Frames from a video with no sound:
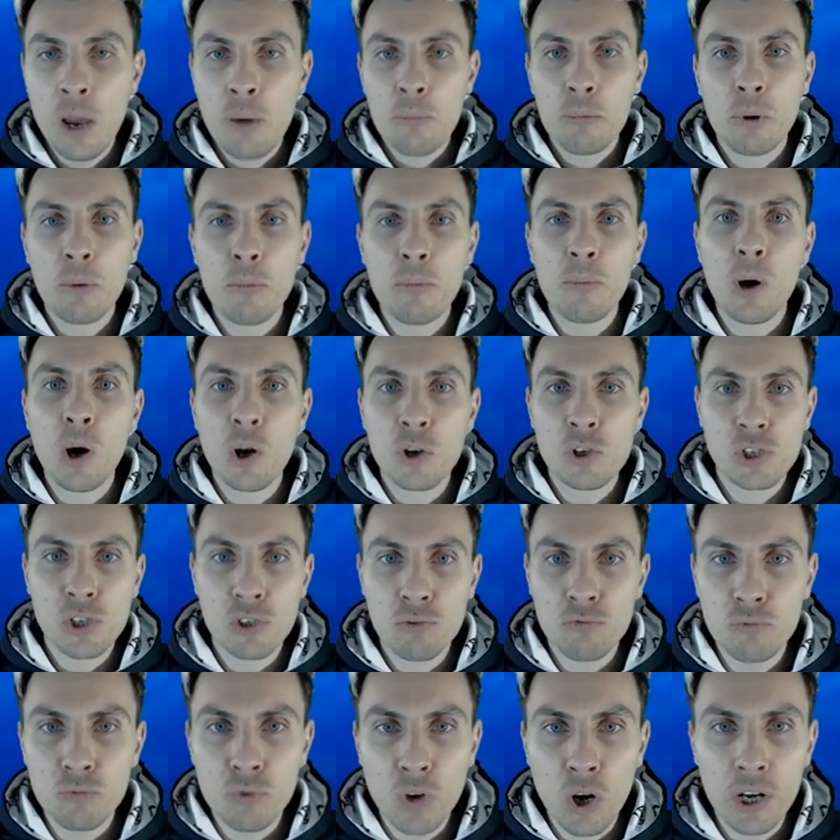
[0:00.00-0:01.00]

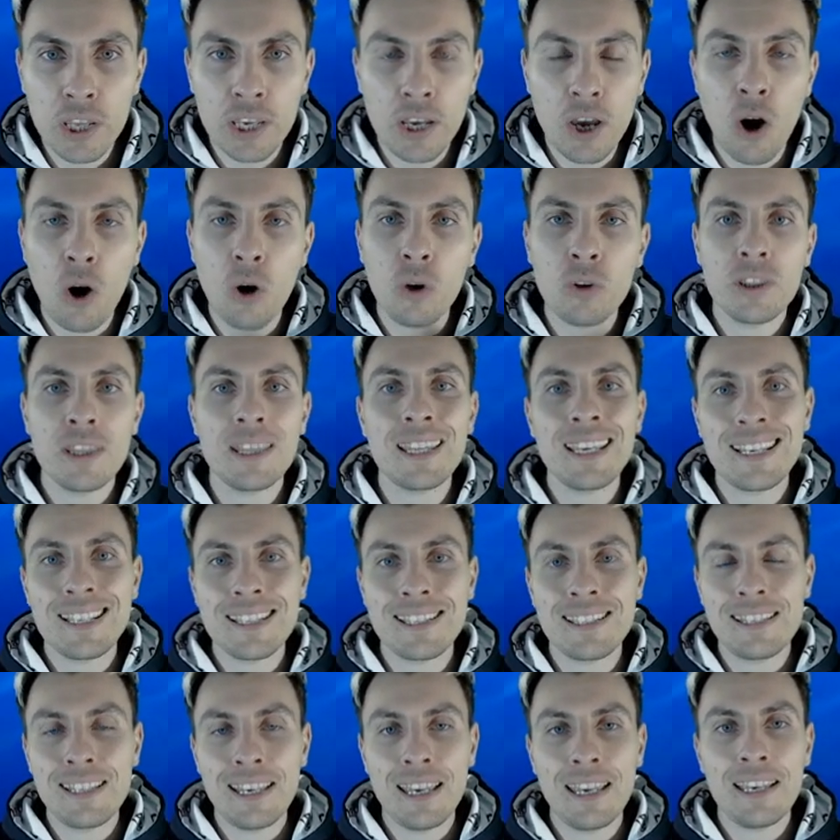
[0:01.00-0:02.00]
promotion running on these
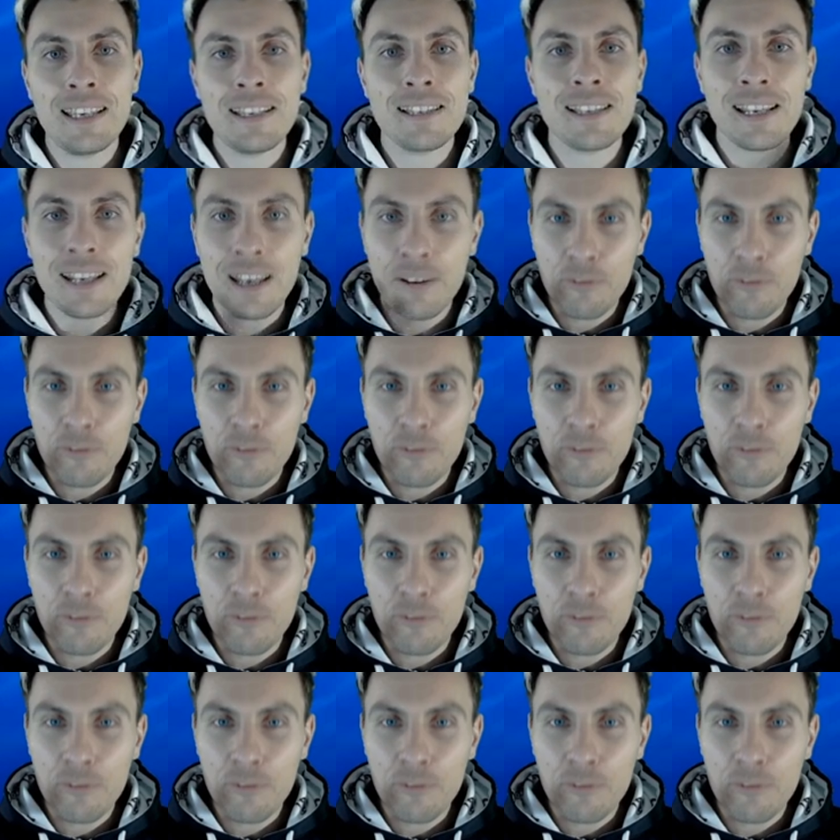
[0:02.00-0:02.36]
tees and